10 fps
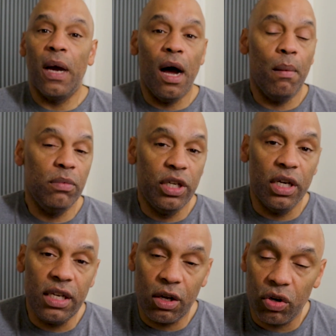
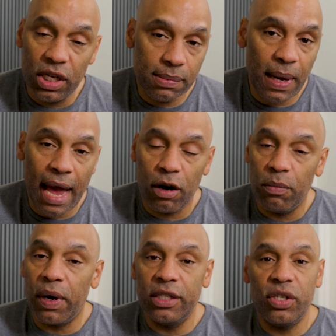Good, crisp counter
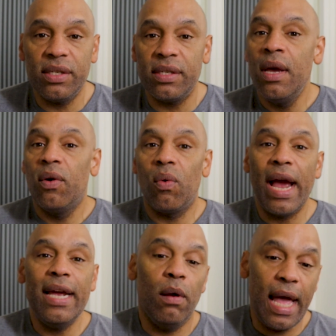punches, right?